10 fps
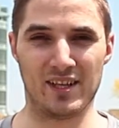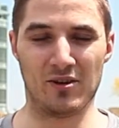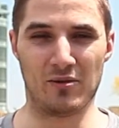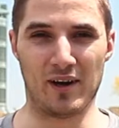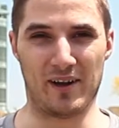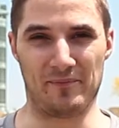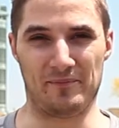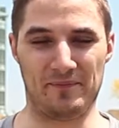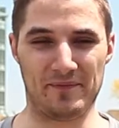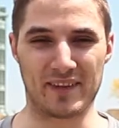well,
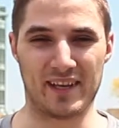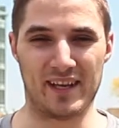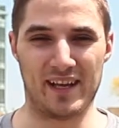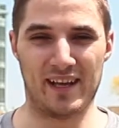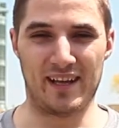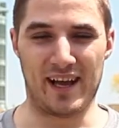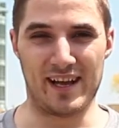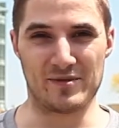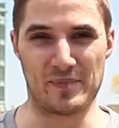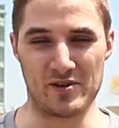I
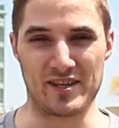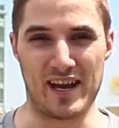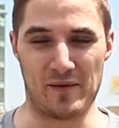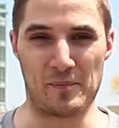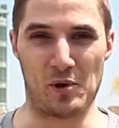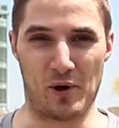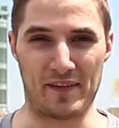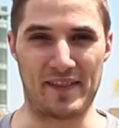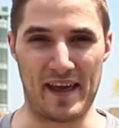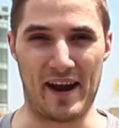suppose you have a point
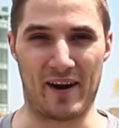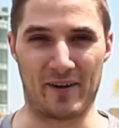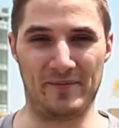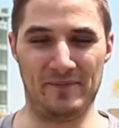there.